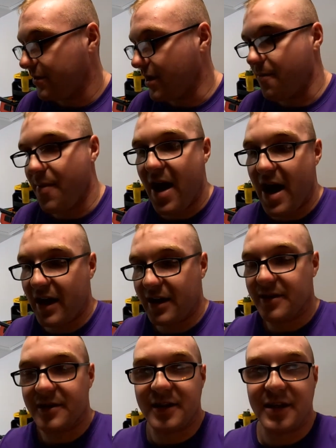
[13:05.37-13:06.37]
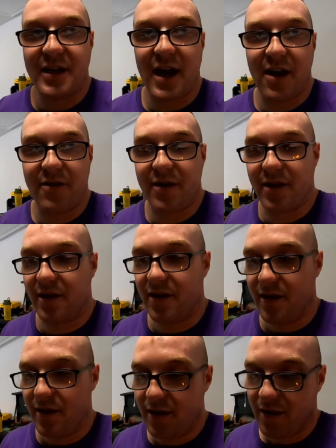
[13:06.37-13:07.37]
Come back and see how
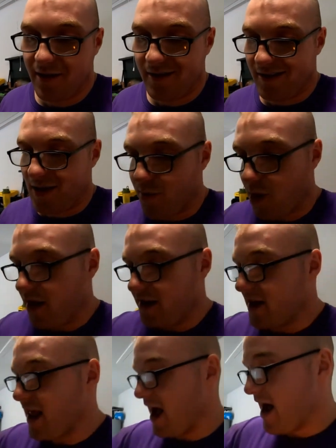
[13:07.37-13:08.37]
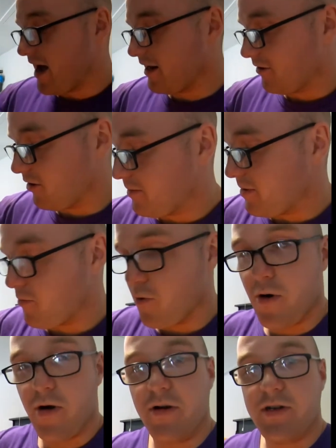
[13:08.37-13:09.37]
I'll probably need to add a little bit
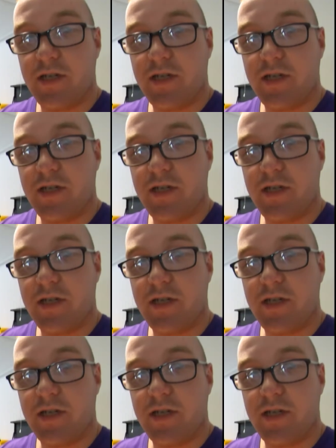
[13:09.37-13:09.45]
more